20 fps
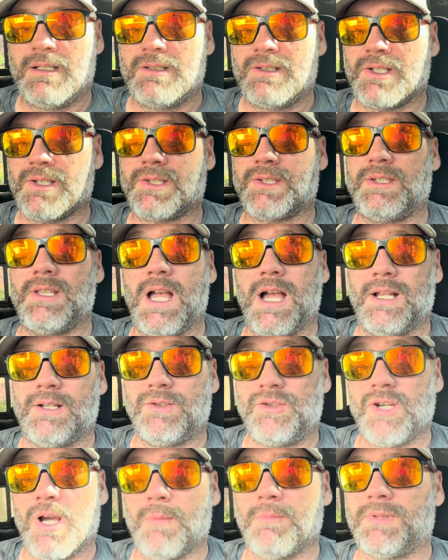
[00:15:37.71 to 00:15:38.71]
just not
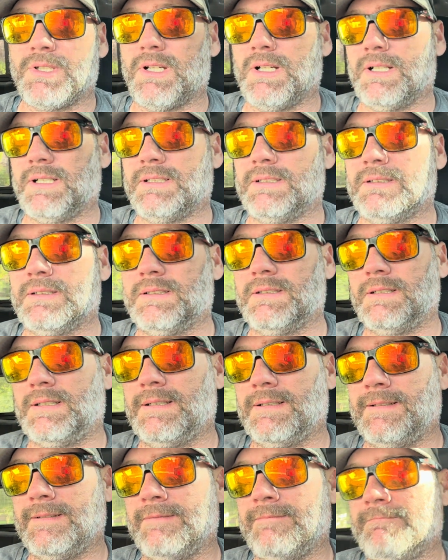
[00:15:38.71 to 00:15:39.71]
jumped
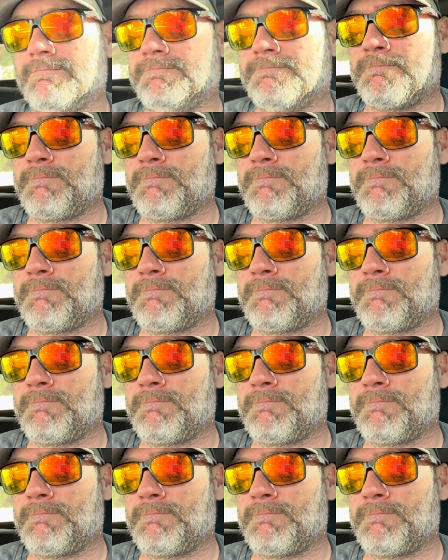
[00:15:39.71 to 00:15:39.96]
on.